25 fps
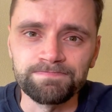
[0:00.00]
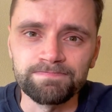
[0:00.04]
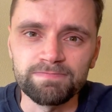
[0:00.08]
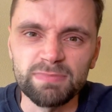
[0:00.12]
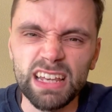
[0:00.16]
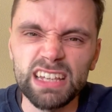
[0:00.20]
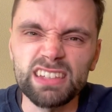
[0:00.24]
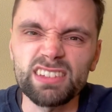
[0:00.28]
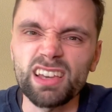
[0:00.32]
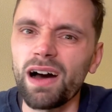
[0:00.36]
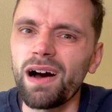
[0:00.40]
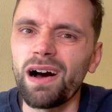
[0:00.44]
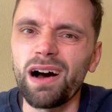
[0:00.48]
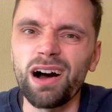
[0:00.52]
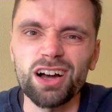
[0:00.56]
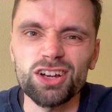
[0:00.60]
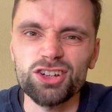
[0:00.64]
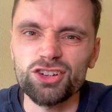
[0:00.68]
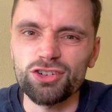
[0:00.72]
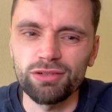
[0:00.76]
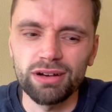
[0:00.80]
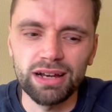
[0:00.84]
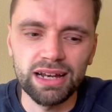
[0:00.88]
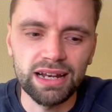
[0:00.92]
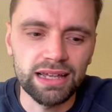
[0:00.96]
is
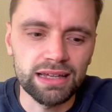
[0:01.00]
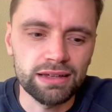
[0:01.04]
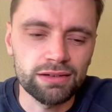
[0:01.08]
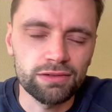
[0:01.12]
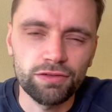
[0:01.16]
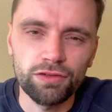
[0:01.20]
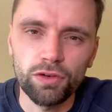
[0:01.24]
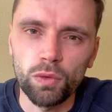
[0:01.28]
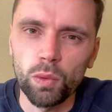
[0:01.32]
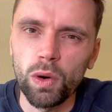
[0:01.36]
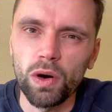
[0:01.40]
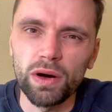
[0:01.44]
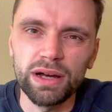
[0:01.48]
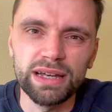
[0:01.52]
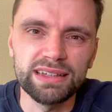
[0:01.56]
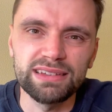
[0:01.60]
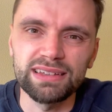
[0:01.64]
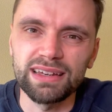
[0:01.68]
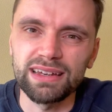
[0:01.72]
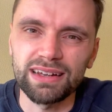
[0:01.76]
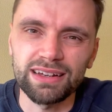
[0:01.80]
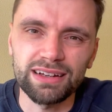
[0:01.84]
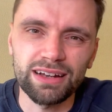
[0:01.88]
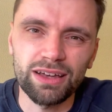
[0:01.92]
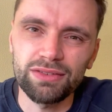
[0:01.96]
harsh, really, for what he
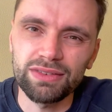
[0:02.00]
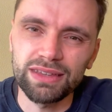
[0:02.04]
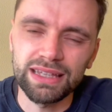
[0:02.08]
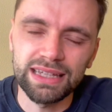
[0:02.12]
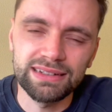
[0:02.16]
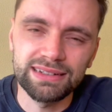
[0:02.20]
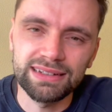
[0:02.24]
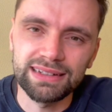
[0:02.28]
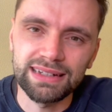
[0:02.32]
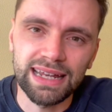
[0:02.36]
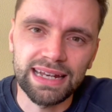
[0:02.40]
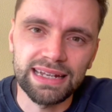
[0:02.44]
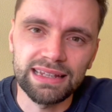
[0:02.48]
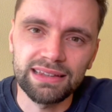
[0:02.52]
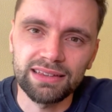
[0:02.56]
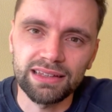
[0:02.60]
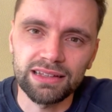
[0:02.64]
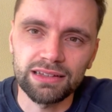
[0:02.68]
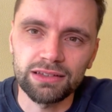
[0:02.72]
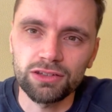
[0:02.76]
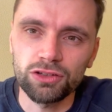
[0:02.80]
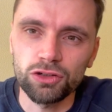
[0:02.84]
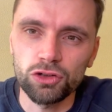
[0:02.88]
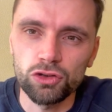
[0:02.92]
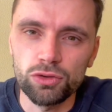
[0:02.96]
did. I don't think he did
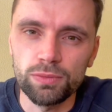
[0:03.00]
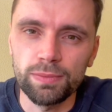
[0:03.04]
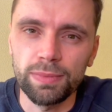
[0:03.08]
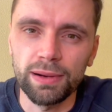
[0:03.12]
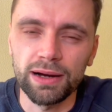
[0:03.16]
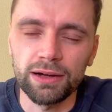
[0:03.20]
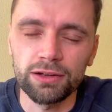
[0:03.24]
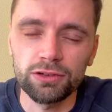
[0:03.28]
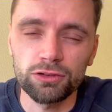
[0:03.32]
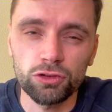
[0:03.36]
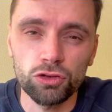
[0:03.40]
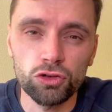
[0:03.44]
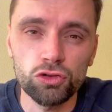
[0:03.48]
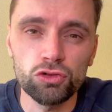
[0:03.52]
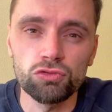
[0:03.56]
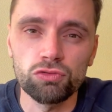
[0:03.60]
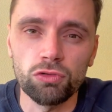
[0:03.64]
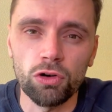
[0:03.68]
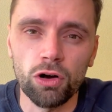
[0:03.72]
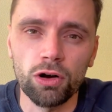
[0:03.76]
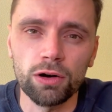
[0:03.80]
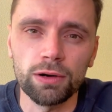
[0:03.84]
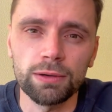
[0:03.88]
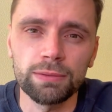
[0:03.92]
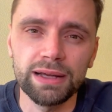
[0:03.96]
anything too
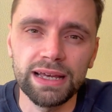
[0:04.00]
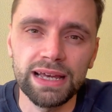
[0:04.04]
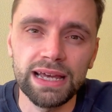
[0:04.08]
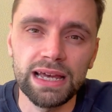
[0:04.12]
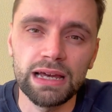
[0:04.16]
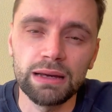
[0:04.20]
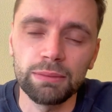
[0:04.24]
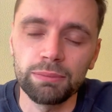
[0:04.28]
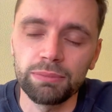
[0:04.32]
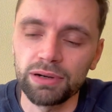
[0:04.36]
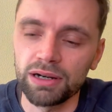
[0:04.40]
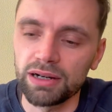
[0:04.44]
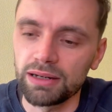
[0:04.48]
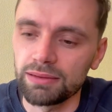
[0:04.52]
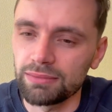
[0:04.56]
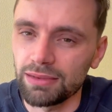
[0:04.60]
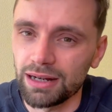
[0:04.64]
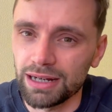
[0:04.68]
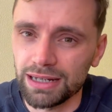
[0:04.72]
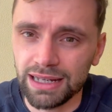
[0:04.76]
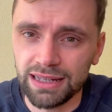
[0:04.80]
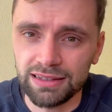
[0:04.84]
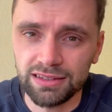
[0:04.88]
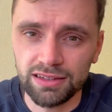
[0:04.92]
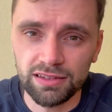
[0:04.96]
wrong here, but
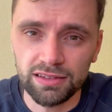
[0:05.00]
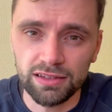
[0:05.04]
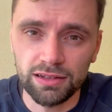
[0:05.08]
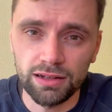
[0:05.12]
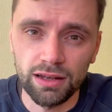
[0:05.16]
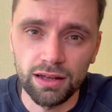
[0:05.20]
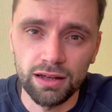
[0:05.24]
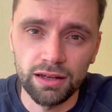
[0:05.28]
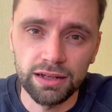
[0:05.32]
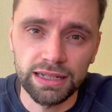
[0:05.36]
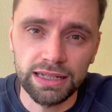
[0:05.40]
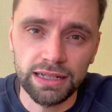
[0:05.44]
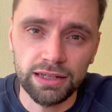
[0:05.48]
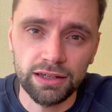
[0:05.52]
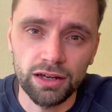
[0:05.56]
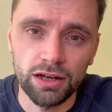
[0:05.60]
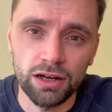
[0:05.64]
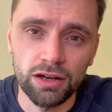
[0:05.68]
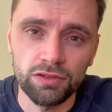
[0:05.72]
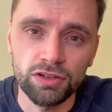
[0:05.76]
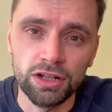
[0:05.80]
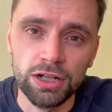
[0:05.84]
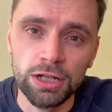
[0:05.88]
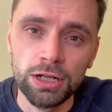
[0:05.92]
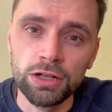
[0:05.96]
I guess it's a learning
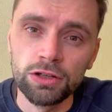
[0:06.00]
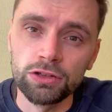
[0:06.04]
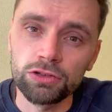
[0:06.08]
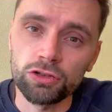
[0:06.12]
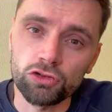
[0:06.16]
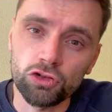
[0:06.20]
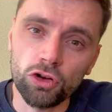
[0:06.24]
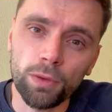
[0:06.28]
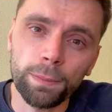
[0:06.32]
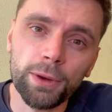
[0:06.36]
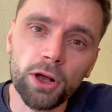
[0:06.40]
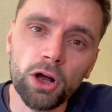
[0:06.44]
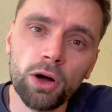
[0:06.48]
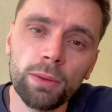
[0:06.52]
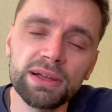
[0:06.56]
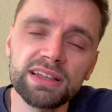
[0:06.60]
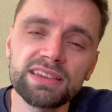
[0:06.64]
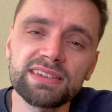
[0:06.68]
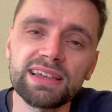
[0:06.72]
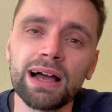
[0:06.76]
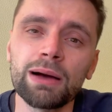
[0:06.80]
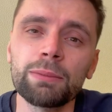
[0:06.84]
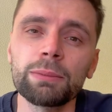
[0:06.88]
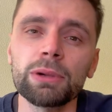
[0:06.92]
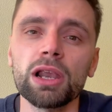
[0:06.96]
curve. So drop a comment
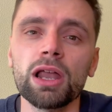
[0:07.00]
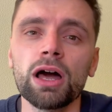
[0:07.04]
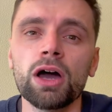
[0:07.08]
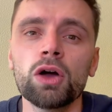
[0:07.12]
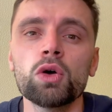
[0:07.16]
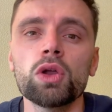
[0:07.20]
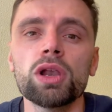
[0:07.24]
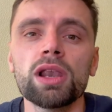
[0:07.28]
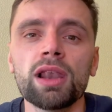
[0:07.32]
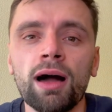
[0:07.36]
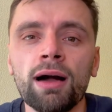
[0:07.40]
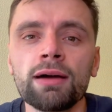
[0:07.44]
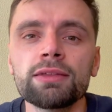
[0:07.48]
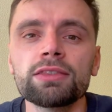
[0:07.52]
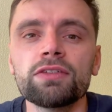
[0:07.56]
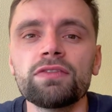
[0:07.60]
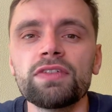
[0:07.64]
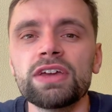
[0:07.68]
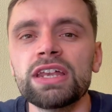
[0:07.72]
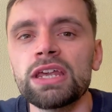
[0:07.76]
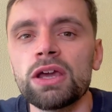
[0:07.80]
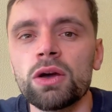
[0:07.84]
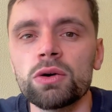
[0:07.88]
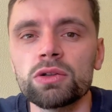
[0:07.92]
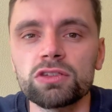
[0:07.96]
down below, like the
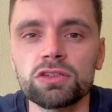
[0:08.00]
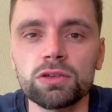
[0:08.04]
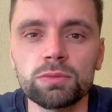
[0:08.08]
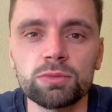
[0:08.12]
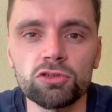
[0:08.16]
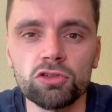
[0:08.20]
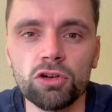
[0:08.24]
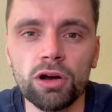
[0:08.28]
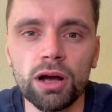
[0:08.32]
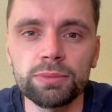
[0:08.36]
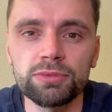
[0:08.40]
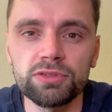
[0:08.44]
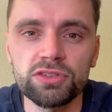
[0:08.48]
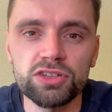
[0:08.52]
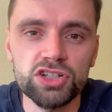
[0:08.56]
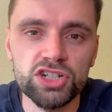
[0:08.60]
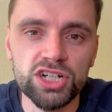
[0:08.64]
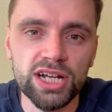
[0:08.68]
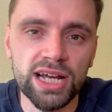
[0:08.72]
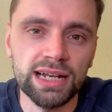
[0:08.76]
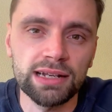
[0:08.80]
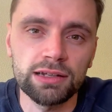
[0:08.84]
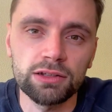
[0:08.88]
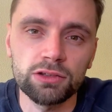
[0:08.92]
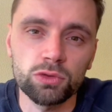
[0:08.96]
video and subscribe to the
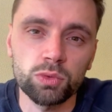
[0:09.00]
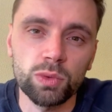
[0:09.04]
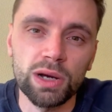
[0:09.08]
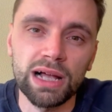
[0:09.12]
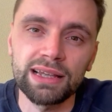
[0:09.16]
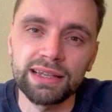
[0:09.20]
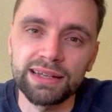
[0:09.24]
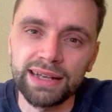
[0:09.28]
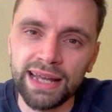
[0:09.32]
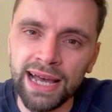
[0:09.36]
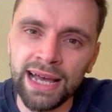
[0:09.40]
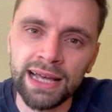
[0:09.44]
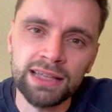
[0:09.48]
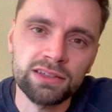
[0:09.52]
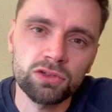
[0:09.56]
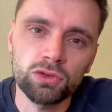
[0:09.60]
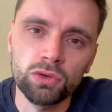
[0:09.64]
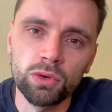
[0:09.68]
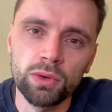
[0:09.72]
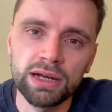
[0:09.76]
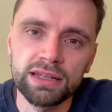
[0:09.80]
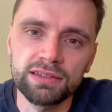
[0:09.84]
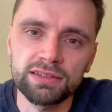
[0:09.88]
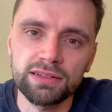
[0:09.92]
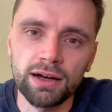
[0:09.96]
channel as well. And as
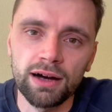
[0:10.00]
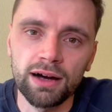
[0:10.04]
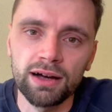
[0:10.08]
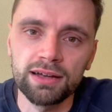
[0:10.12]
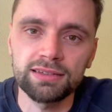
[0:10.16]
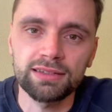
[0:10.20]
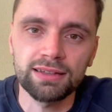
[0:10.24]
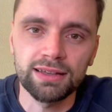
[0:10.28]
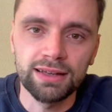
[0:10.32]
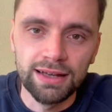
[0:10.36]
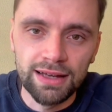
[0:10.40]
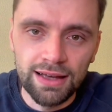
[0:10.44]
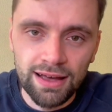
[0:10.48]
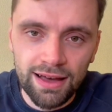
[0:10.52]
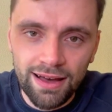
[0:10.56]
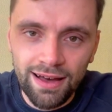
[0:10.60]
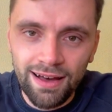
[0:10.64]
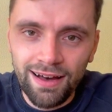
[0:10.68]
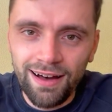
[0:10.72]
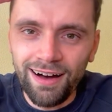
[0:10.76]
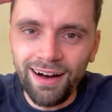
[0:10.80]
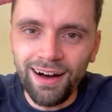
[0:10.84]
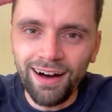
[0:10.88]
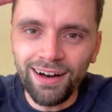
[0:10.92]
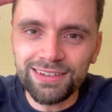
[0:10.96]
always, guys,
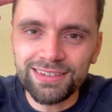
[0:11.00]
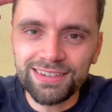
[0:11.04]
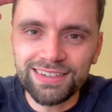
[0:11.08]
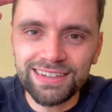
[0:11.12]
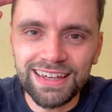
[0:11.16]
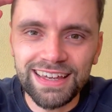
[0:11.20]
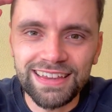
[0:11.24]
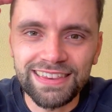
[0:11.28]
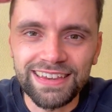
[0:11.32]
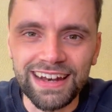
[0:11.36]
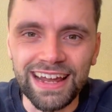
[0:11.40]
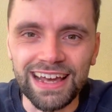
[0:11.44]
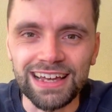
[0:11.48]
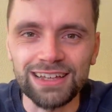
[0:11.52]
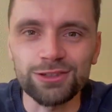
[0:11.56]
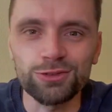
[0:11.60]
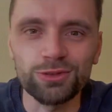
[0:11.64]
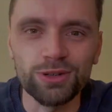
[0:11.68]
I'll see you in the next